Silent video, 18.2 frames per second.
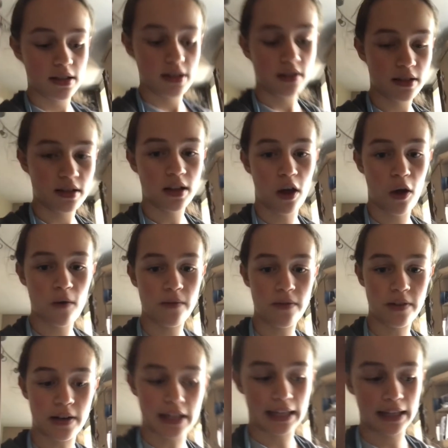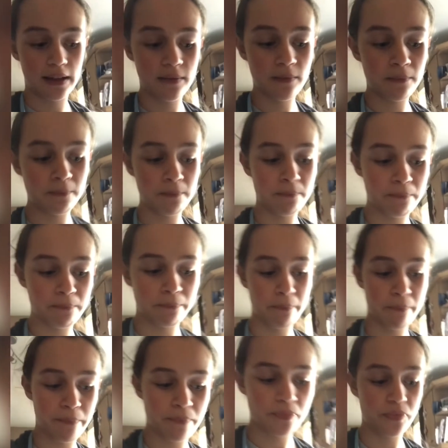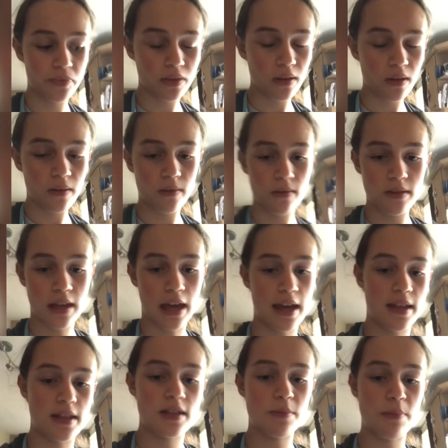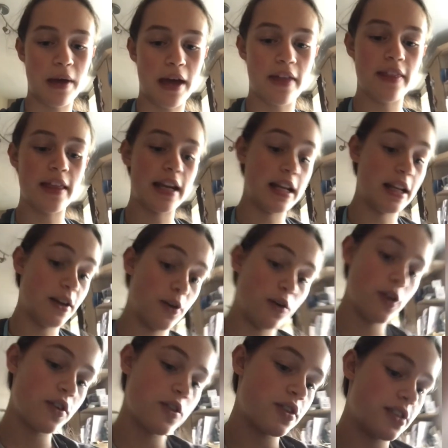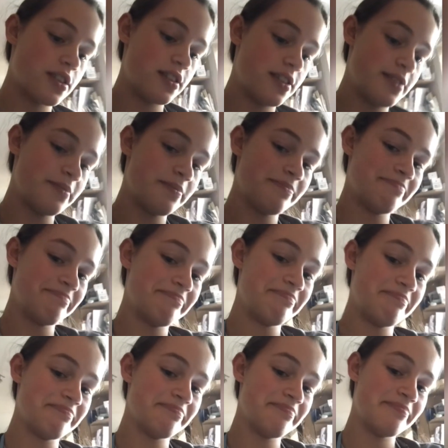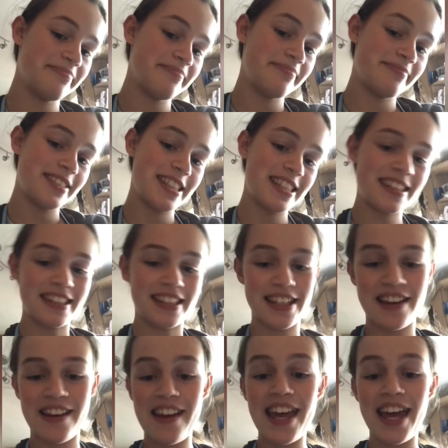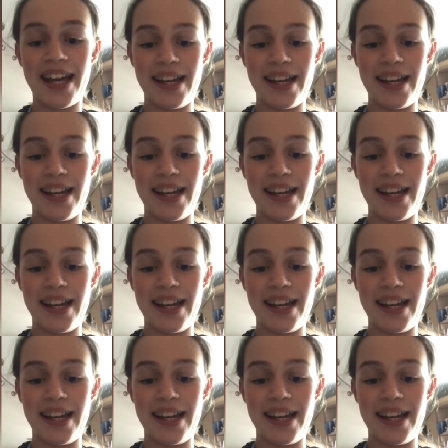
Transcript: hopefully tastes better than it looks. So yeah,